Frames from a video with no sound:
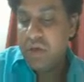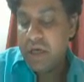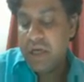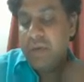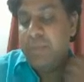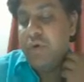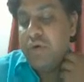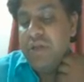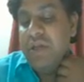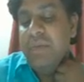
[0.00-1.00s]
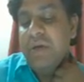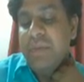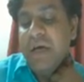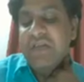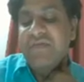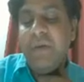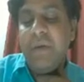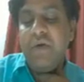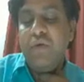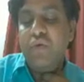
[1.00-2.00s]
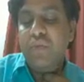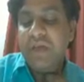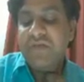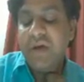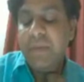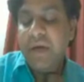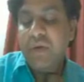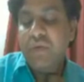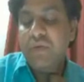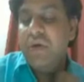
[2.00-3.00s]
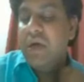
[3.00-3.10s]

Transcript: I'll put the limit minus 5 by 2 to plus 5 by 2,